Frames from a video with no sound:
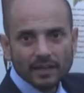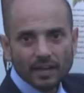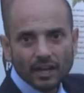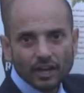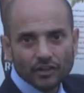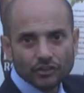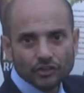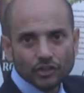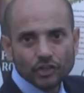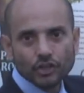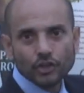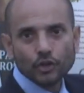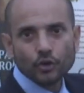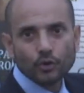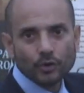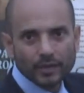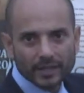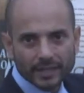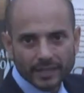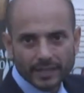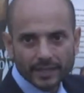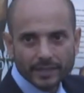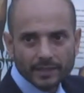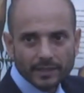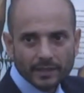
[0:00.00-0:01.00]
and the
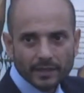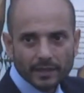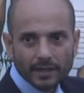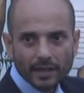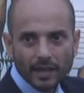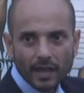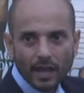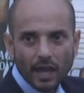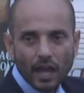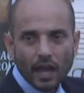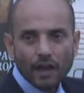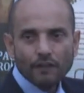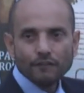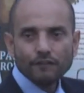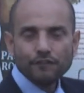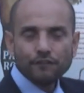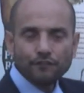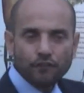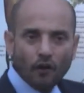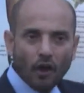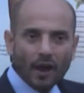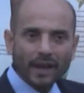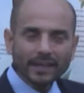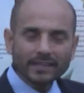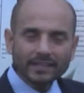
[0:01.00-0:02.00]
creed and
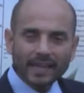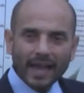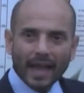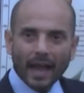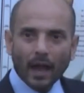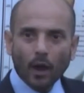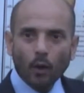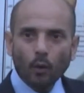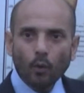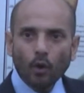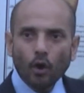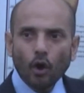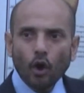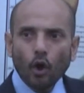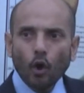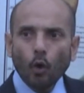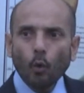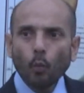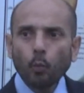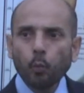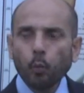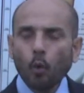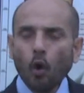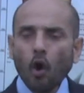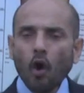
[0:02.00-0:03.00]
find out
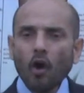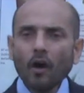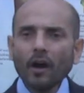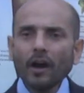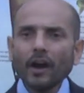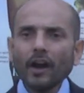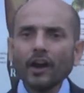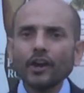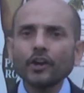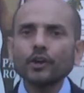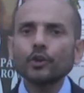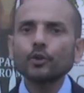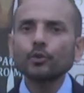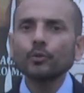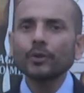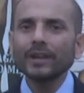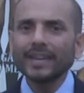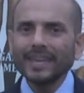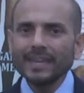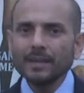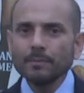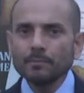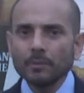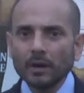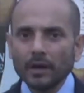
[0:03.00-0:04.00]
what
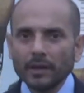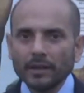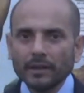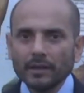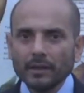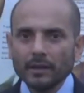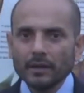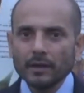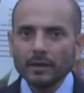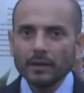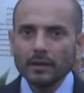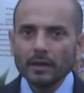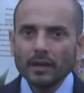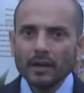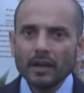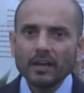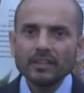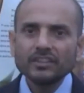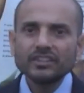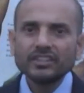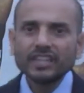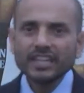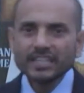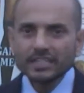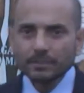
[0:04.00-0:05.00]
agreement
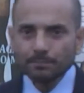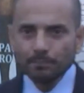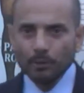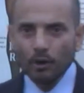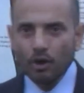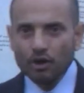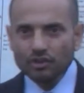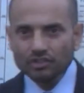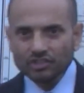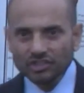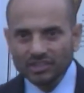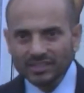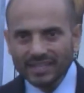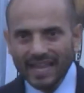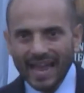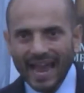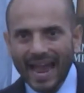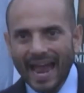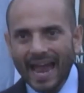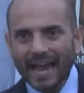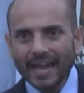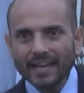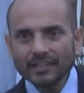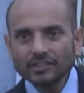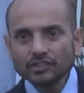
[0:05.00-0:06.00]
this person
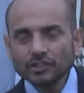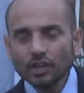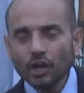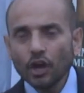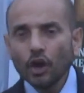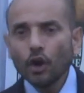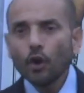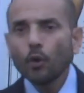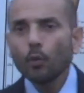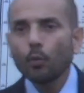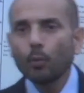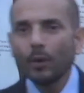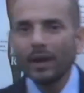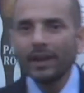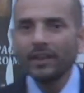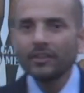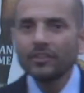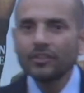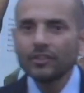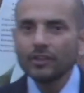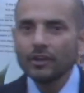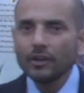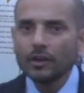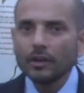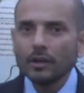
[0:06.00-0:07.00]
has
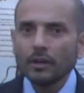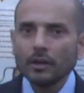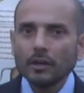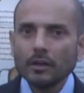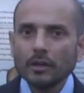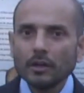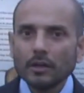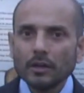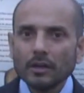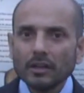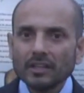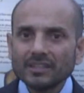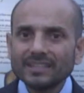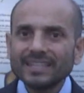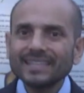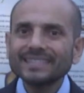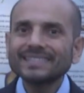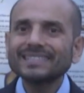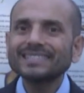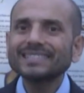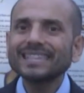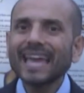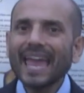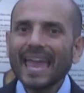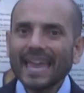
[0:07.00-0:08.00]
with the
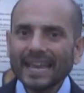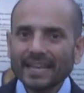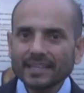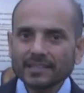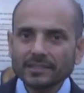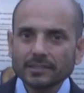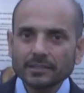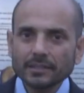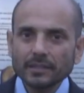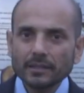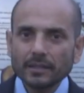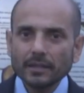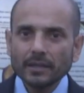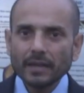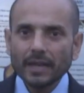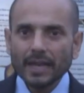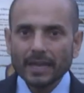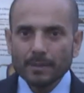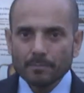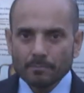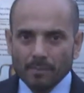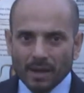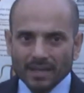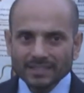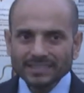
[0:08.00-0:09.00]
sect.
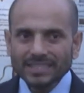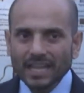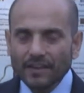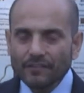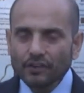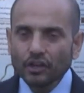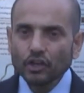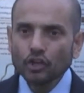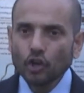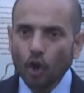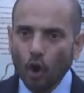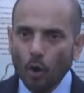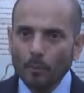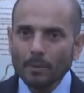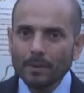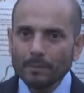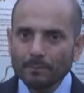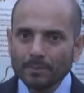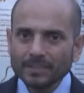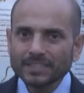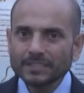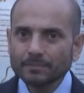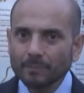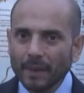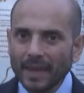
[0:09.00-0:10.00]
He must have a common
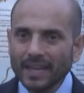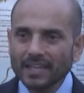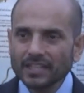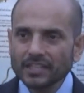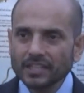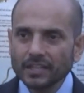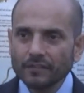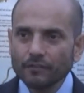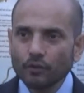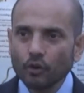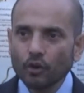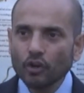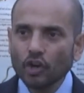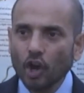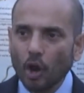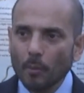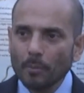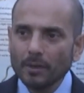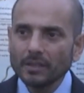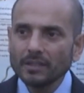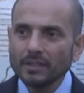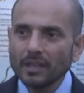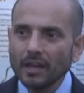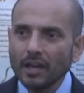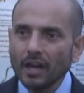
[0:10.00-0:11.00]
perspective or
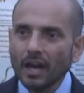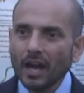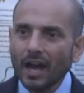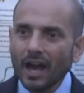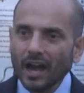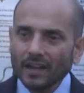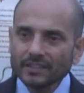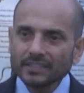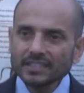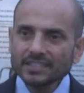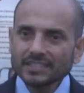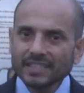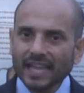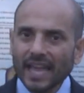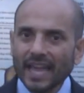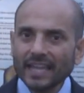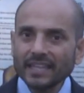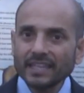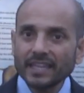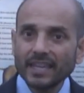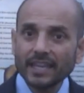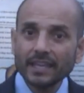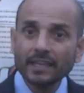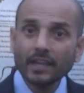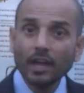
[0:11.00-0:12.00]
common
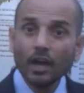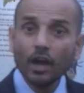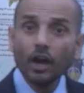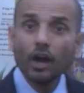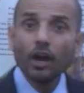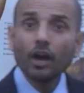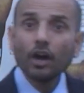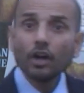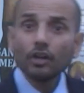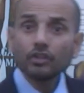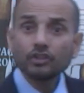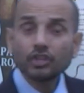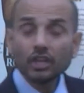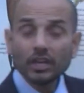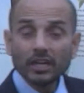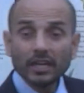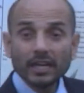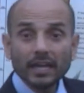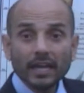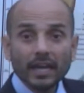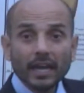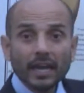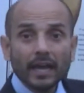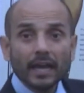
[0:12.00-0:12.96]
understanding that